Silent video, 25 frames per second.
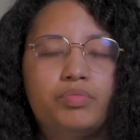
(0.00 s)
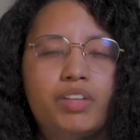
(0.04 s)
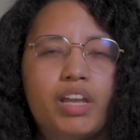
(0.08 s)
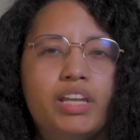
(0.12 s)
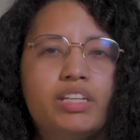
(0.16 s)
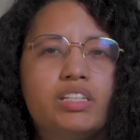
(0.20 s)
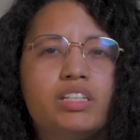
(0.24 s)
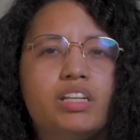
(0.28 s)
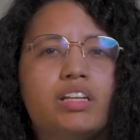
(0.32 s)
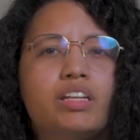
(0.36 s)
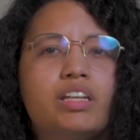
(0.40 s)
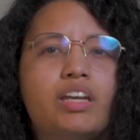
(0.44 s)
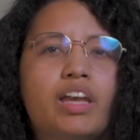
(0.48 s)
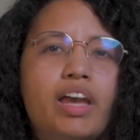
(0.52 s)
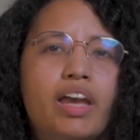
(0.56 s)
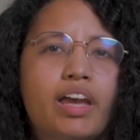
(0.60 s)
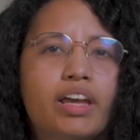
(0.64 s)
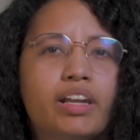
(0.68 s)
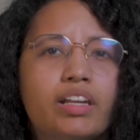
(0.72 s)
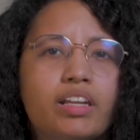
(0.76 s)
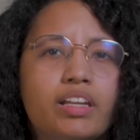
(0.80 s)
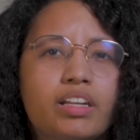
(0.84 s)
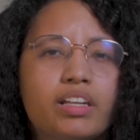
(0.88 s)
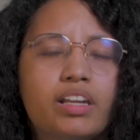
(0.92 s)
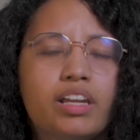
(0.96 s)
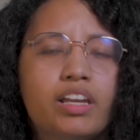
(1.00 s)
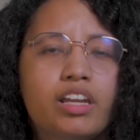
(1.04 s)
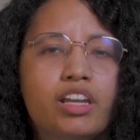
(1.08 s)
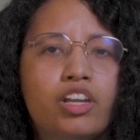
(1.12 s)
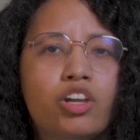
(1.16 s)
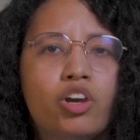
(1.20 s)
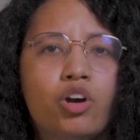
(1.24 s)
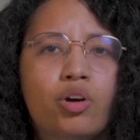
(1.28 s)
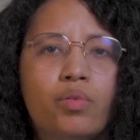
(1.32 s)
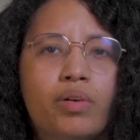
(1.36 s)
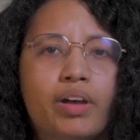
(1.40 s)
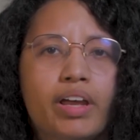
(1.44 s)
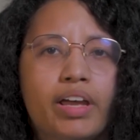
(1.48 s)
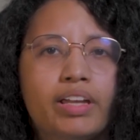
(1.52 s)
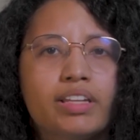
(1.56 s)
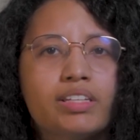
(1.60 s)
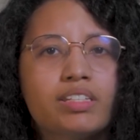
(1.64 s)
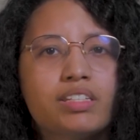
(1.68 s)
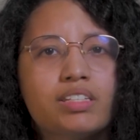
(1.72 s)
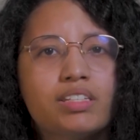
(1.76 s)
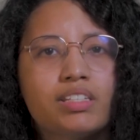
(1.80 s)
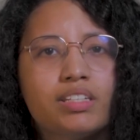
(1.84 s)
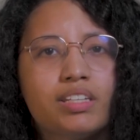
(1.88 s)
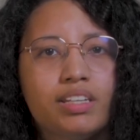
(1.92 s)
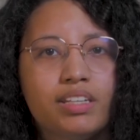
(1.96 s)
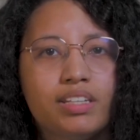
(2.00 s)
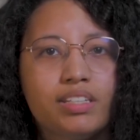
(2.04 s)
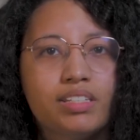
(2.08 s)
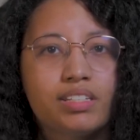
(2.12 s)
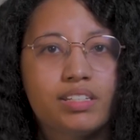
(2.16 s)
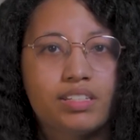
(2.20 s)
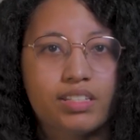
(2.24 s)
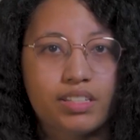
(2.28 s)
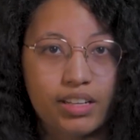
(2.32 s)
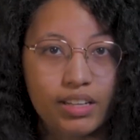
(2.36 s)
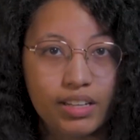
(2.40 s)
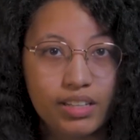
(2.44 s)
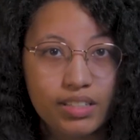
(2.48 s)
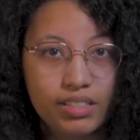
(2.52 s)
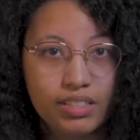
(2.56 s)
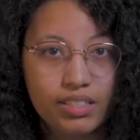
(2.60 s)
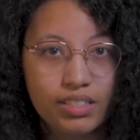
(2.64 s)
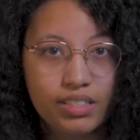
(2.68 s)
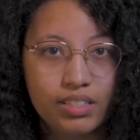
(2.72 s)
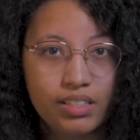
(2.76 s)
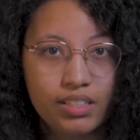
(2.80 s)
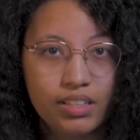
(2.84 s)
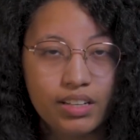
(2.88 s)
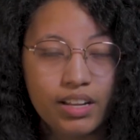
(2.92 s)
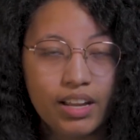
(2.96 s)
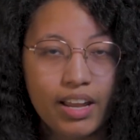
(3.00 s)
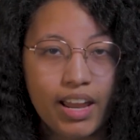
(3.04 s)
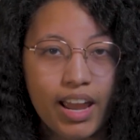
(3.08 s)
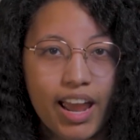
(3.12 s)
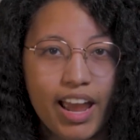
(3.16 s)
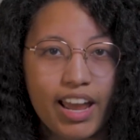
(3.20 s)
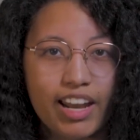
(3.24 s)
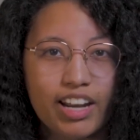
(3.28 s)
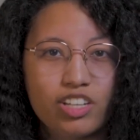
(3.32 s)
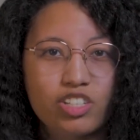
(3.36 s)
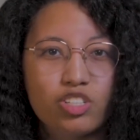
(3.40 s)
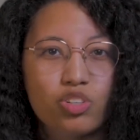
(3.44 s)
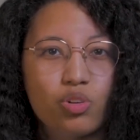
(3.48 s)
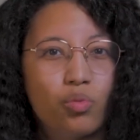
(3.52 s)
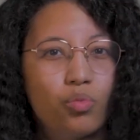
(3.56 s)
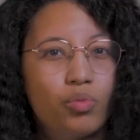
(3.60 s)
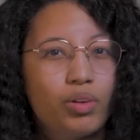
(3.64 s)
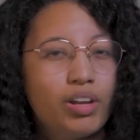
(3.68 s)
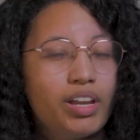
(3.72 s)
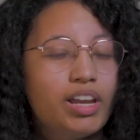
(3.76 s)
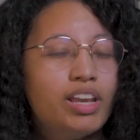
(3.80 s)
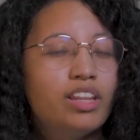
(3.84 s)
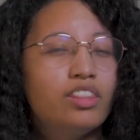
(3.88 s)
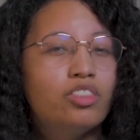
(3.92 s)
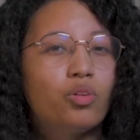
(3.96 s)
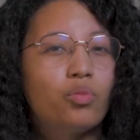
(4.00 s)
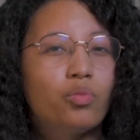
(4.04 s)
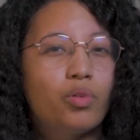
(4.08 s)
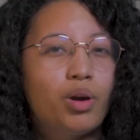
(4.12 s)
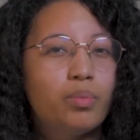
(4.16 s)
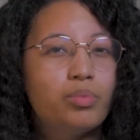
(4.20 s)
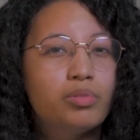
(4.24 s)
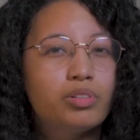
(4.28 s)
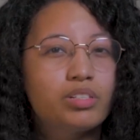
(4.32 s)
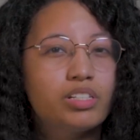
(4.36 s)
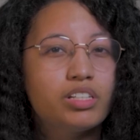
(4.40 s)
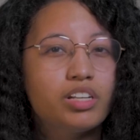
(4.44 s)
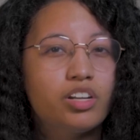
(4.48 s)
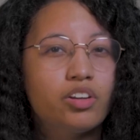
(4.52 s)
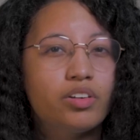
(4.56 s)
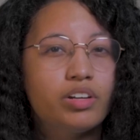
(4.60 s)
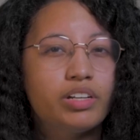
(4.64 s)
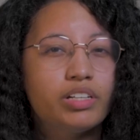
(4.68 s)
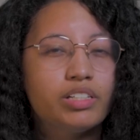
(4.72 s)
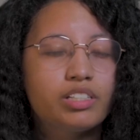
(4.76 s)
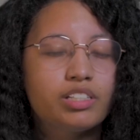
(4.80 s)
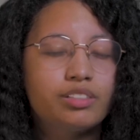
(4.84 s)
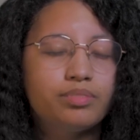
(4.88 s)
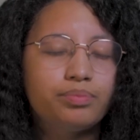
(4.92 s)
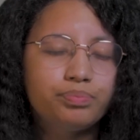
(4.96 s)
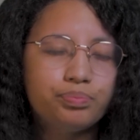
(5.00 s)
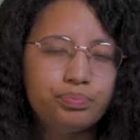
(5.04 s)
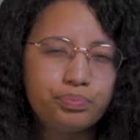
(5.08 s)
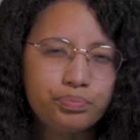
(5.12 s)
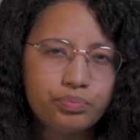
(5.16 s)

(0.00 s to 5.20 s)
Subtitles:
It's a Canon Eos T6, and it's in the Rebel series.